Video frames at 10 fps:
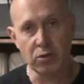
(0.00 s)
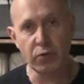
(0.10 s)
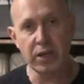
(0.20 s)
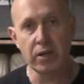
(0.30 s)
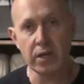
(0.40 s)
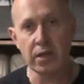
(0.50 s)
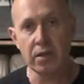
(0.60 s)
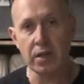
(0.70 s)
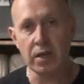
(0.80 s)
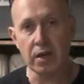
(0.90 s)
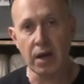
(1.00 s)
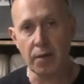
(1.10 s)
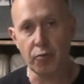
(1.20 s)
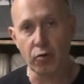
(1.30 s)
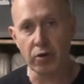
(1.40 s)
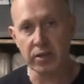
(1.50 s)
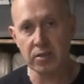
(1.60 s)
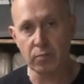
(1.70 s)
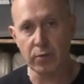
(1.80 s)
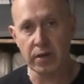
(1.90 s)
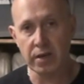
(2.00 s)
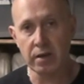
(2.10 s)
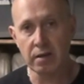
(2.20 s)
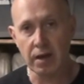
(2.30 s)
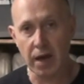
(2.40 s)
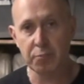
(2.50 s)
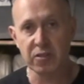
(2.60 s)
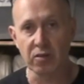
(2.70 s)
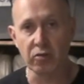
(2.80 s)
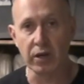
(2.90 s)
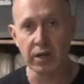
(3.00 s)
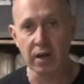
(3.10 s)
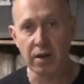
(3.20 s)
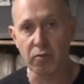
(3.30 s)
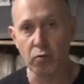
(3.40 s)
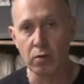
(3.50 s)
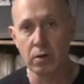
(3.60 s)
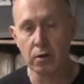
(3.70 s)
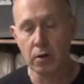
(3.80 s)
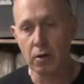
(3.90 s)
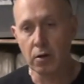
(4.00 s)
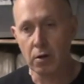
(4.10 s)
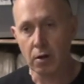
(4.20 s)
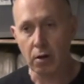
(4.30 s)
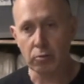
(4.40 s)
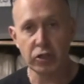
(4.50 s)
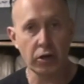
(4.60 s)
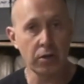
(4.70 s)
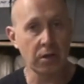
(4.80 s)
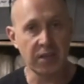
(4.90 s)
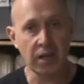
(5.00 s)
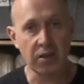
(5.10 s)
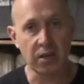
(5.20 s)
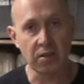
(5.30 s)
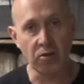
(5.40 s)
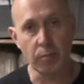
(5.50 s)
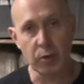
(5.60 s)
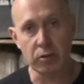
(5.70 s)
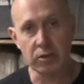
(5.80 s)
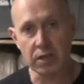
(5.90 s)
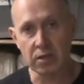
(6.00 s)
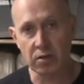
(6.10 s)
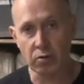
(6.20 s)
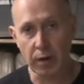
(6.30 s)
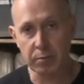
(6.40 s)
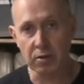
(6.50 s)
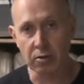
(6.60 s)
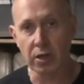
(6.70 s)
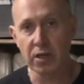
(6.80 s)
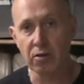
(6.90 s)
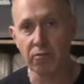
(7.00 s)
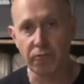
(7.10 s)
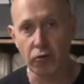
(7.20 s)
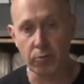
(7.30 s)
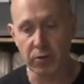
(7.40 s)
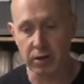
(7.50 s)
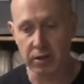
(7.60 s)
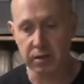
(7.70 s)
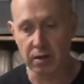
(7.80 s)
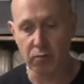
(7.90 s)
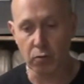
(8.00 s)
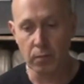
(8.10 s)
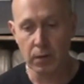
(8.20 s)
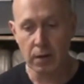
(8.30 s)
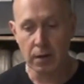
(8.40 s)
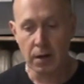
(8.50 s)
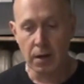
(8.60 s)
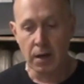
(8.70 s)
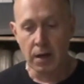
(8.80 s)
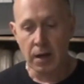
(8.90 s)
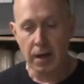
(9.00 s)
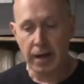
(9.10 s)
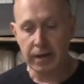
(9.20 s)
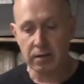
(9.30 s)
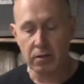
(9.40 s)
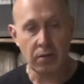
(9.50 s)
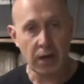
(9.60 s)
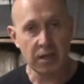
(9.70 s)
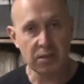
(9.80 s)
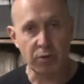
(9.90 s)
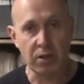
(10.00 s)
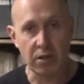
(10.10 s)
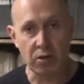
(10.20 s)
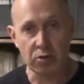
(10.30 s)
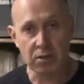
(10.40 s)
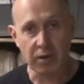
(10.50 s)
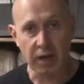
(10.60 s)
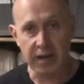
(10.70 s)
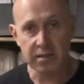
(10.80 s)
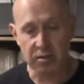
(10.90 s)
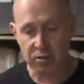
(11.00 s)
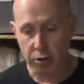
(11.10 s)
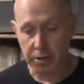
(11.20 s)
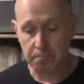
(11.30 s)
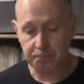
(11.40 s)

we need the upright to be absolutely level, I'll show you the technique that I'm using to absolutely confirm that it's level, and that is with the use of a laser sight.